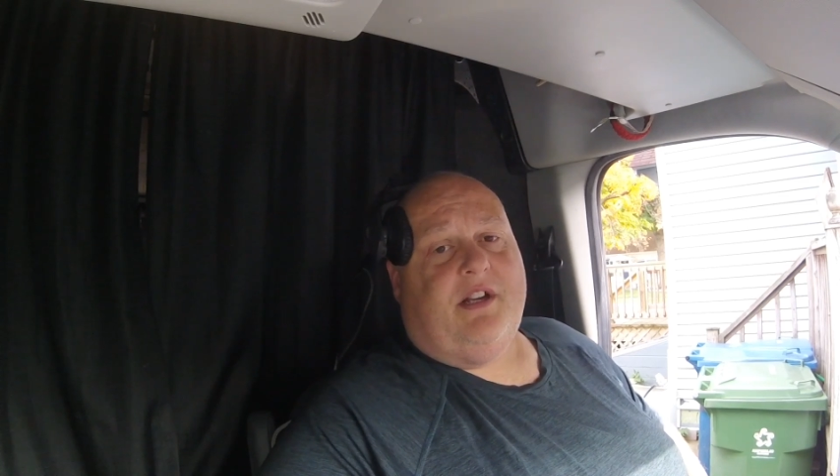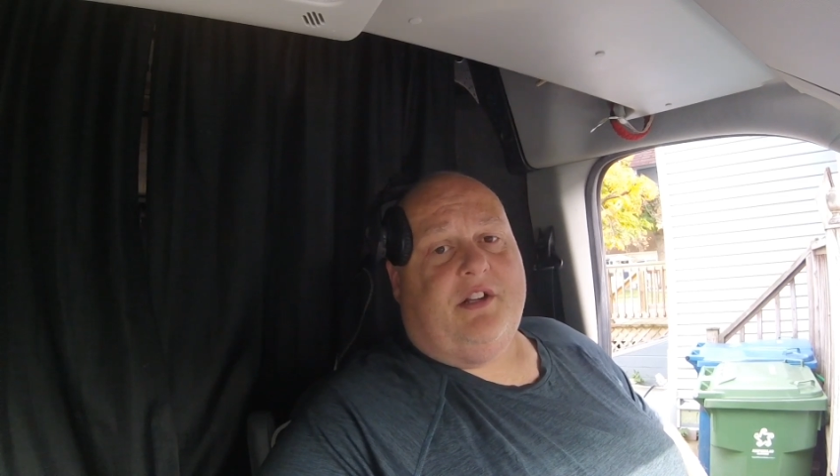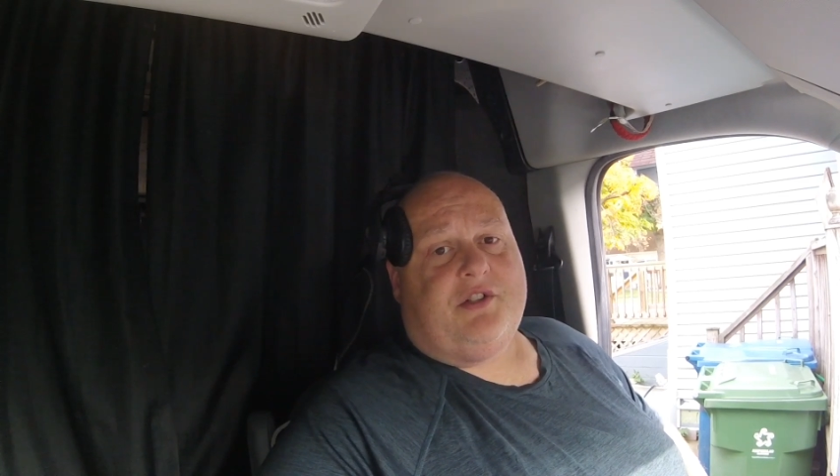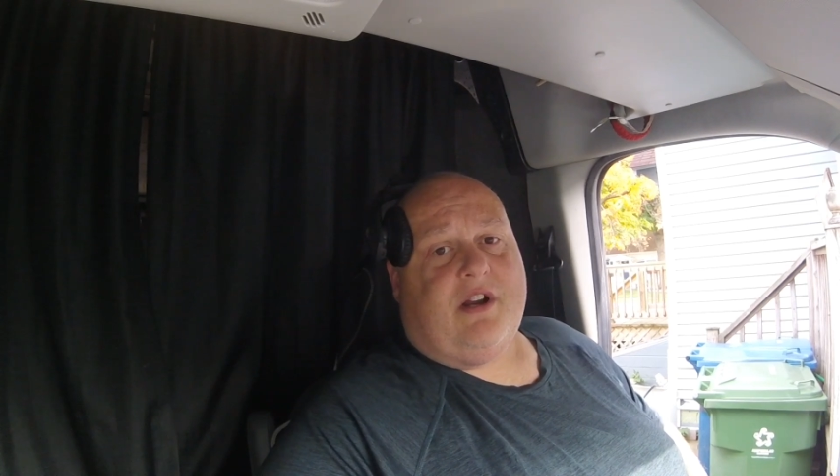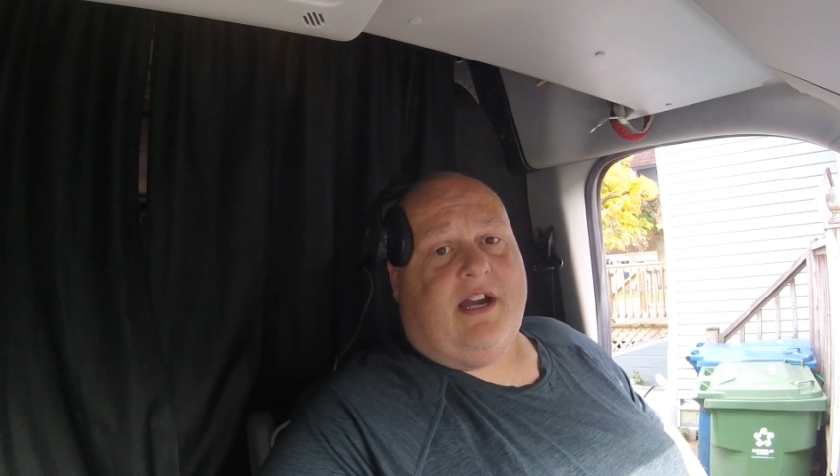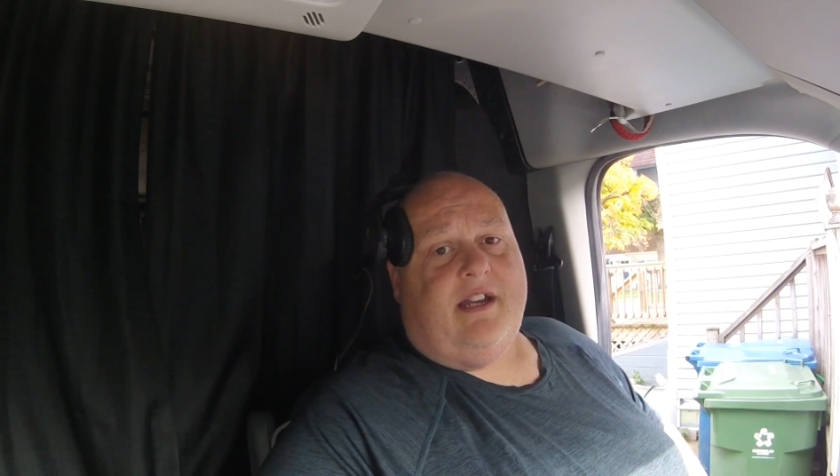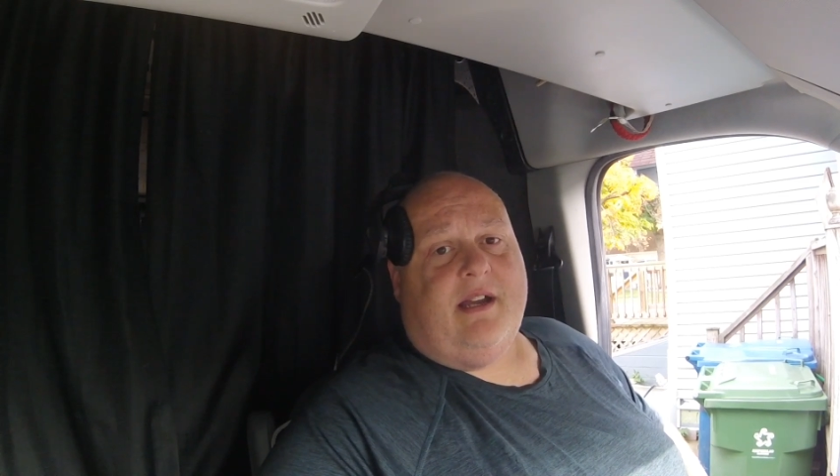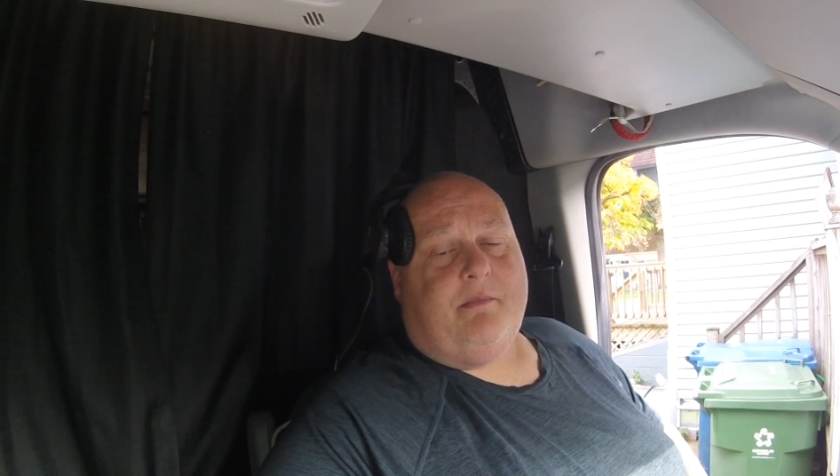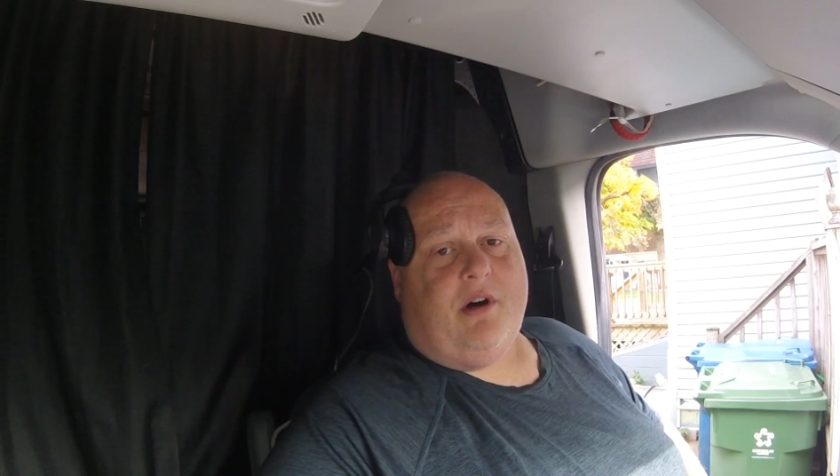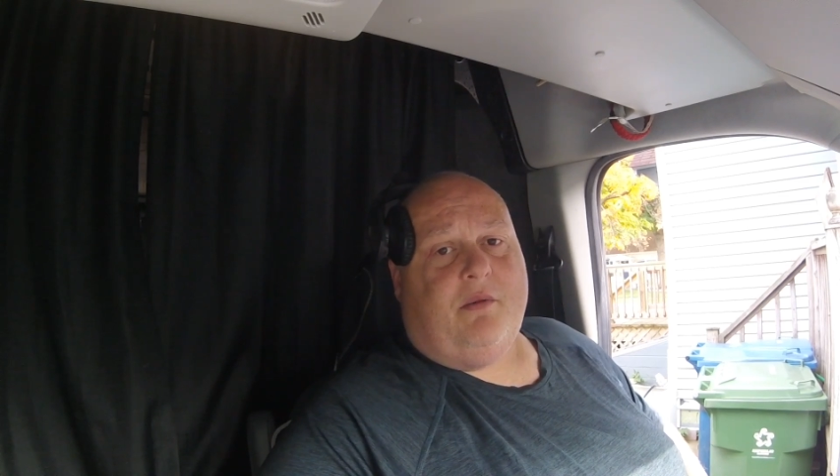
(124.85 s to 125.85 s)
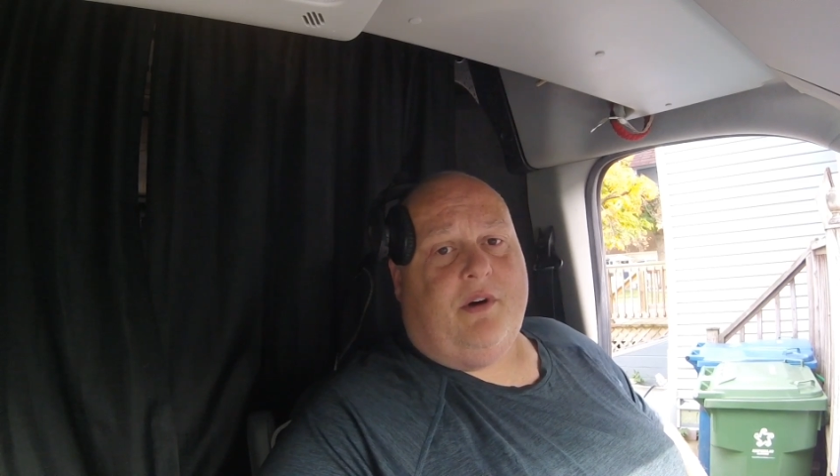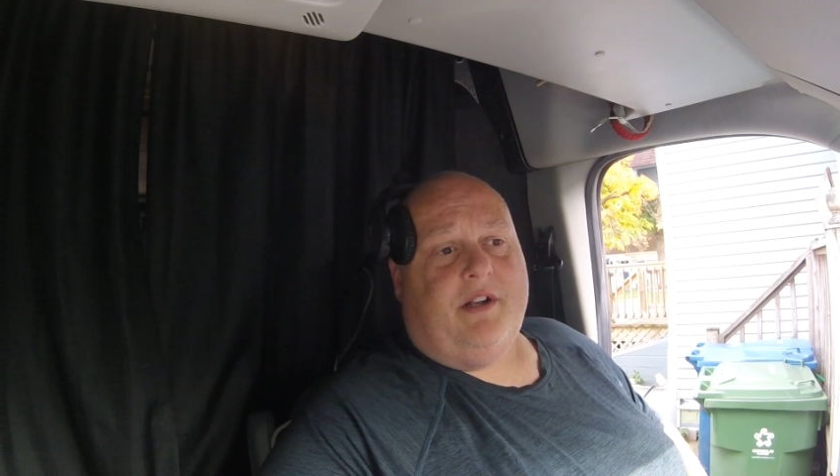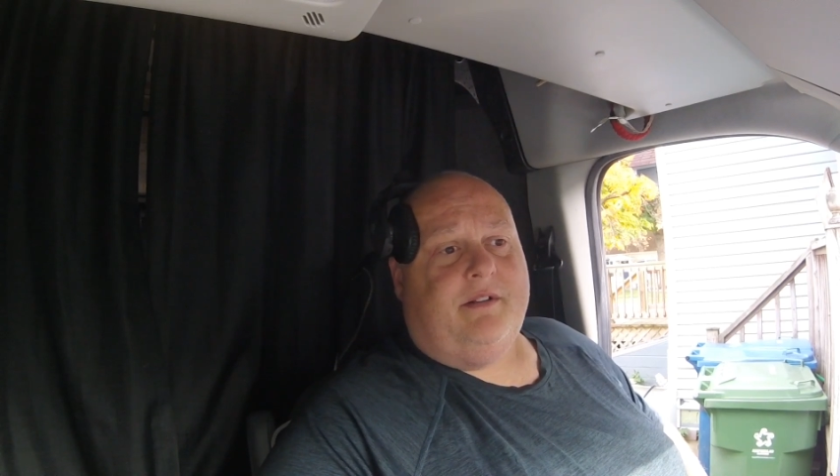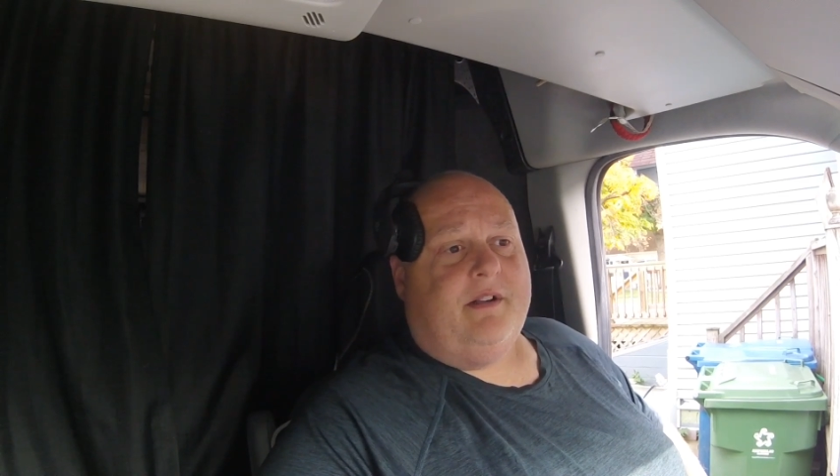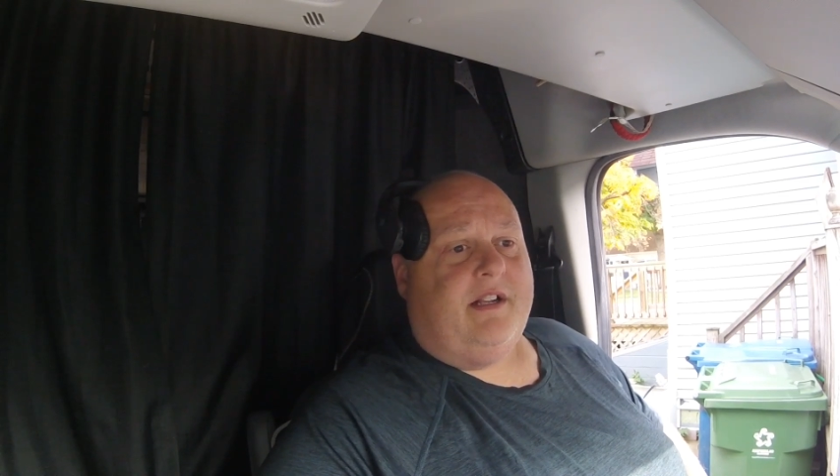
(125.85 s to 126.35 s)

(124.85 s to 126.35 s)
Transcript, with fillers: it a try. I bought one.